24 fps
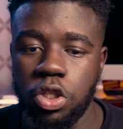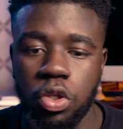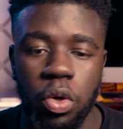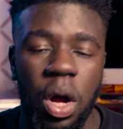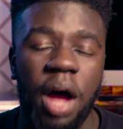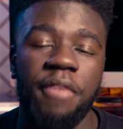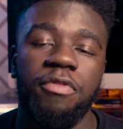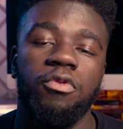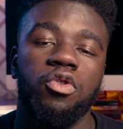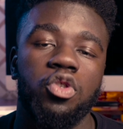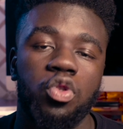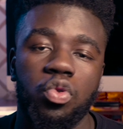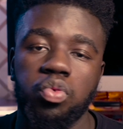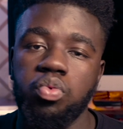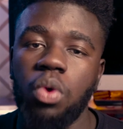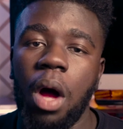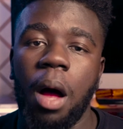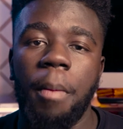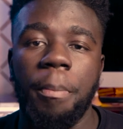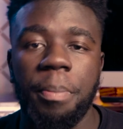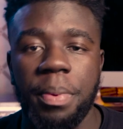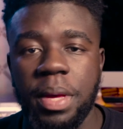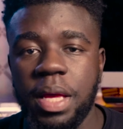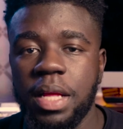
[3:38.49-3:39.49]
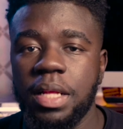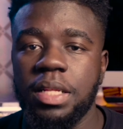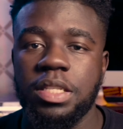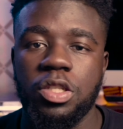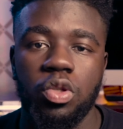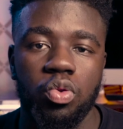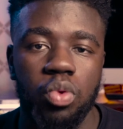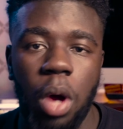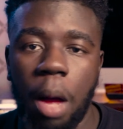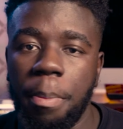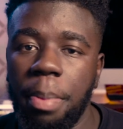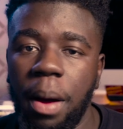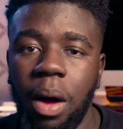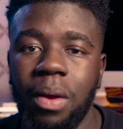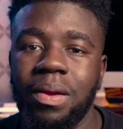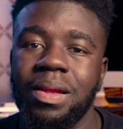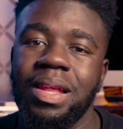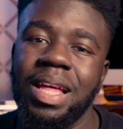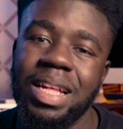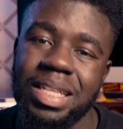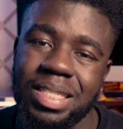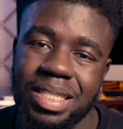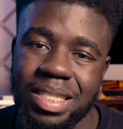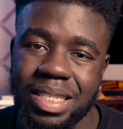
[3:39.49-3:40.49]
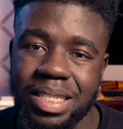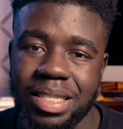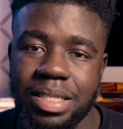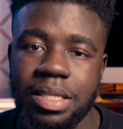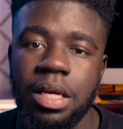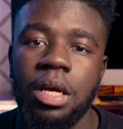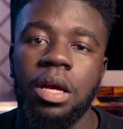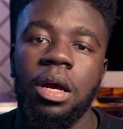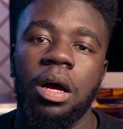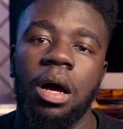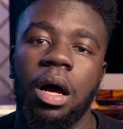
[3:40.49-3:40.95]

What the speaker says: You don't have to swap in, swap out lenses